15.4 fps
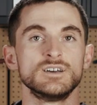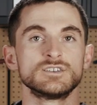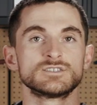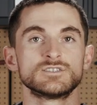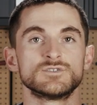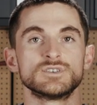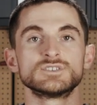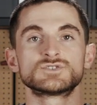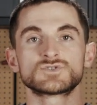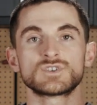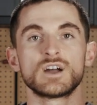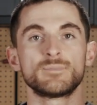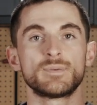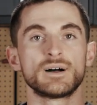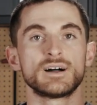So these
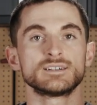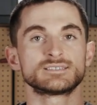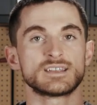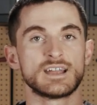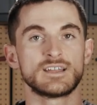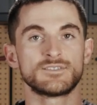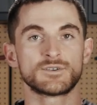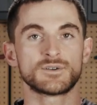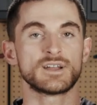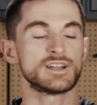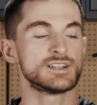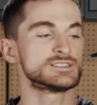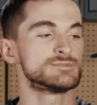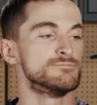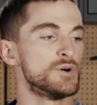tripods and their
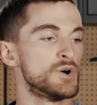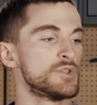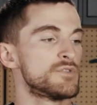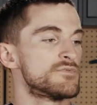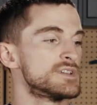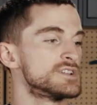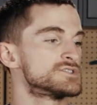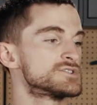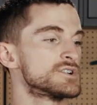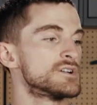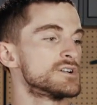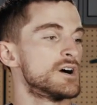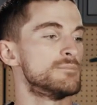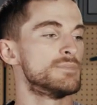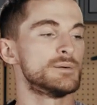heads both
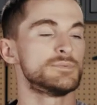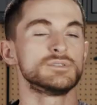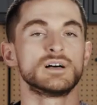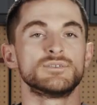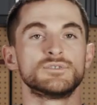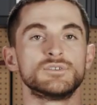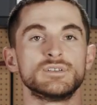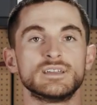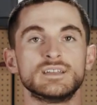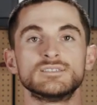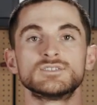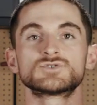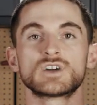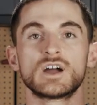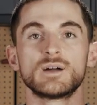feature a bubble level
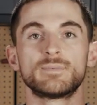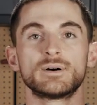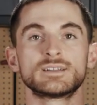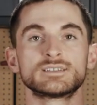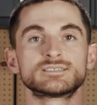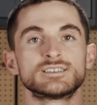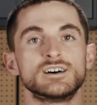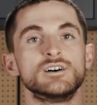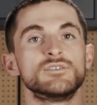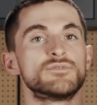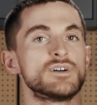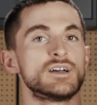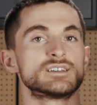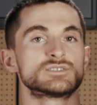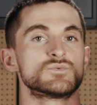in the tripod
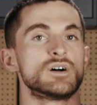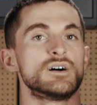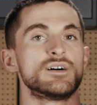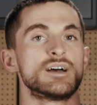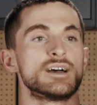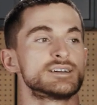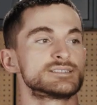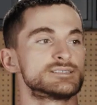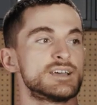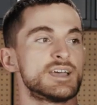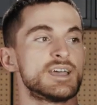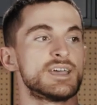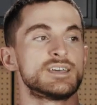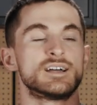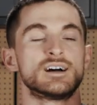itself, as well as the
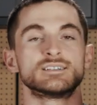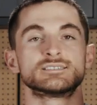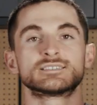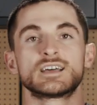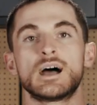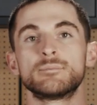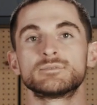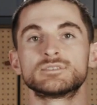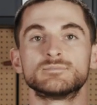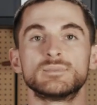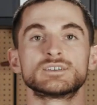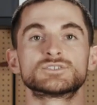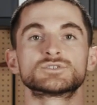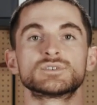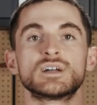head on top to
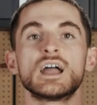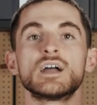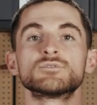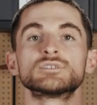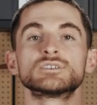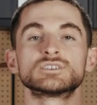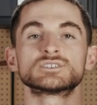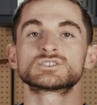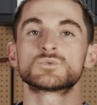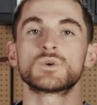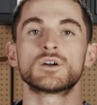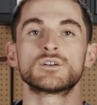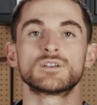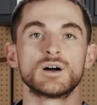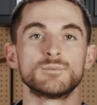make sure everything is
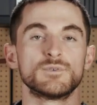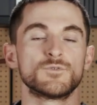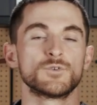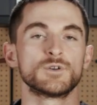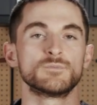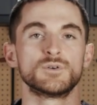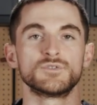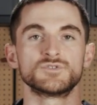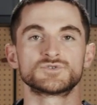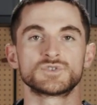squared up before you pull the